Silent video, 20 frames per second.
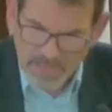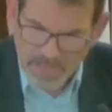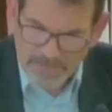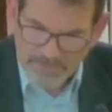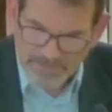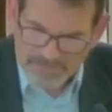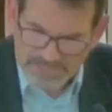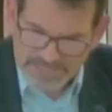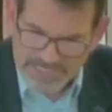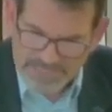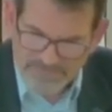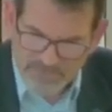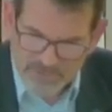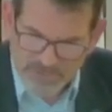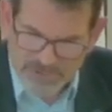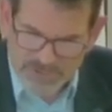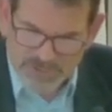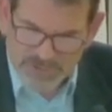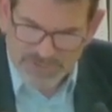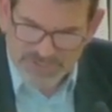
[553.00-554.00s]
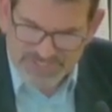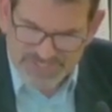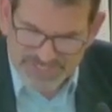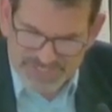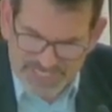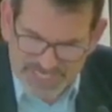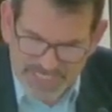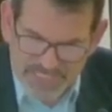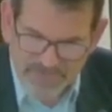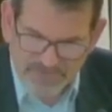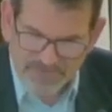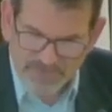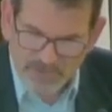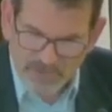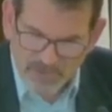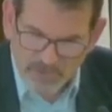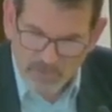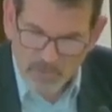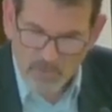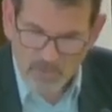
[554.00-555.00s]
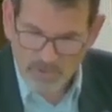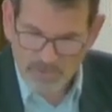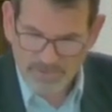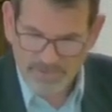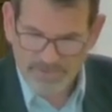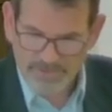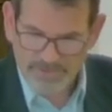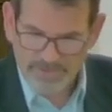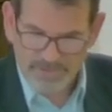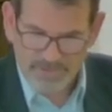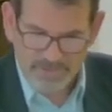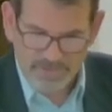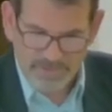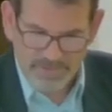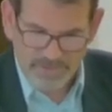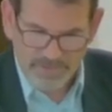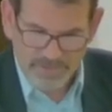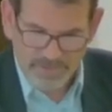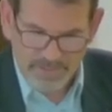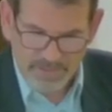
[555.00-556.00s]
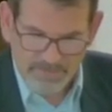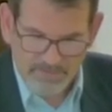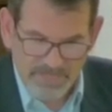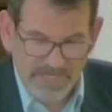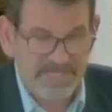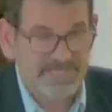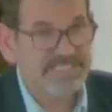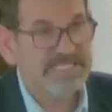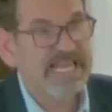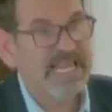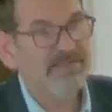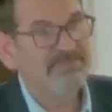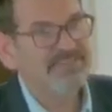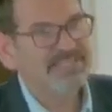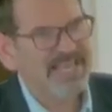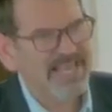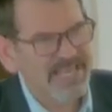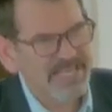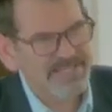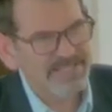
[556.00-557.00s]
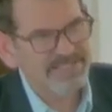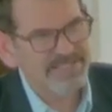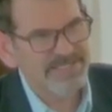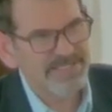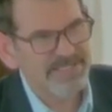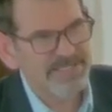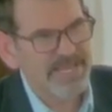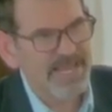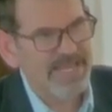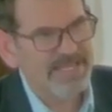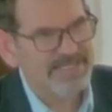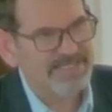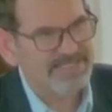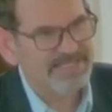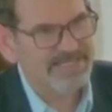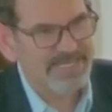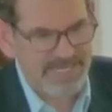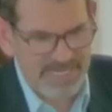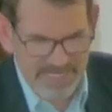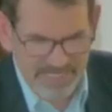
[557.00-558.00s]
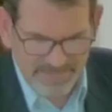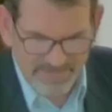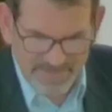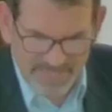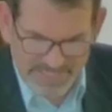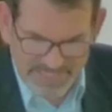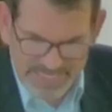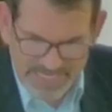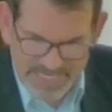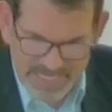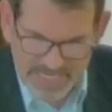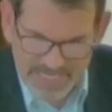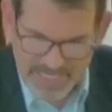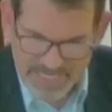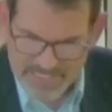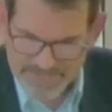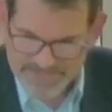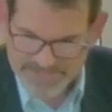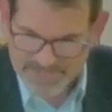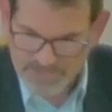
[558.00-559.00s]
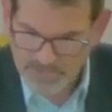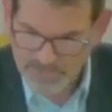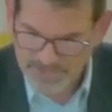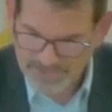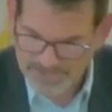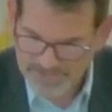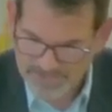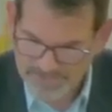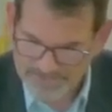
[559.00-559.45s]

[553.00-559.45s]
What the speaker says: believers should seek the Lord because they have tasted and seen that he is good.